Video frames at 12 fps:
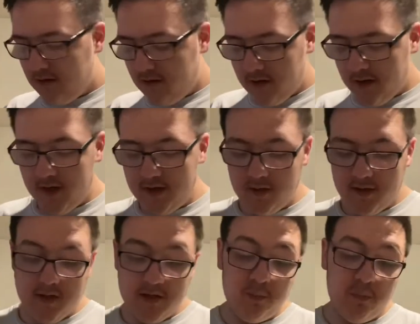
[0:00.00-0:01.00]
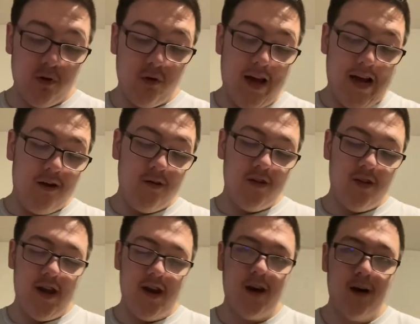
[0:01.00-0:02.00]
Okay, so it says pull out
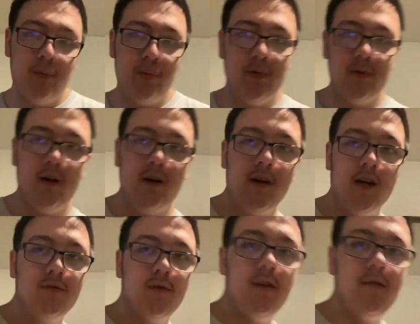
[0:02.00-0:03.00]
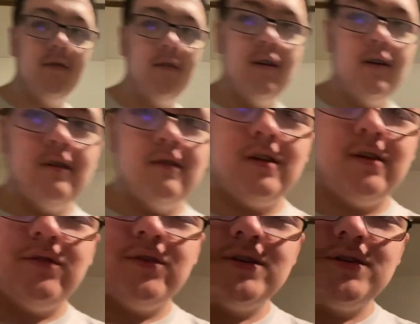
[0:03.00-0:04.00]
then up. All right, you guys ready ready
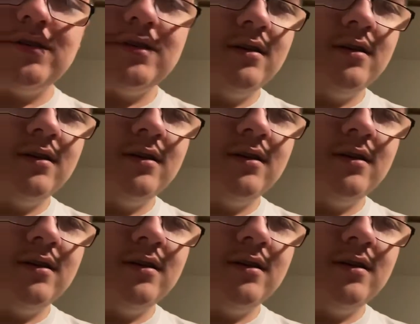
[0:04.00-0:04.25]
for this?